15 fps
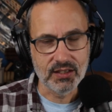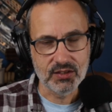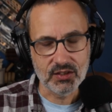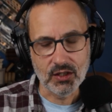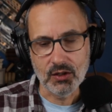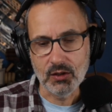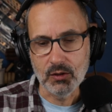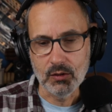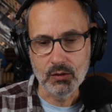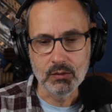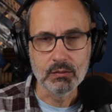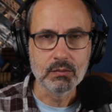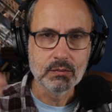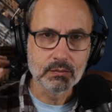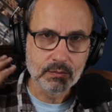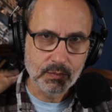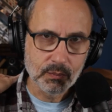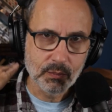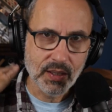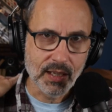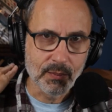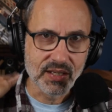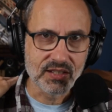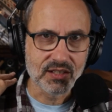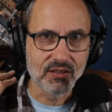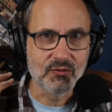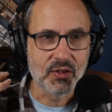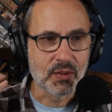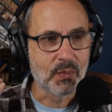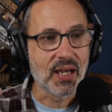So pat
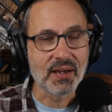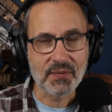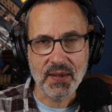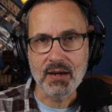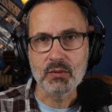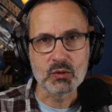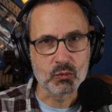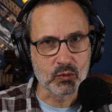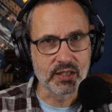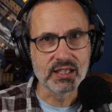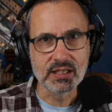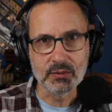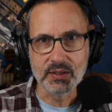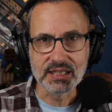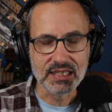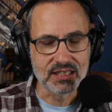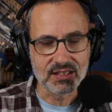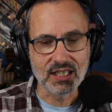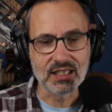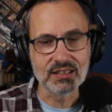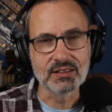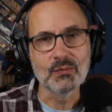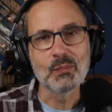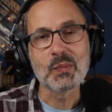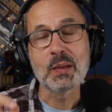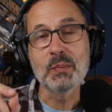myself on the back. That was really, really solid.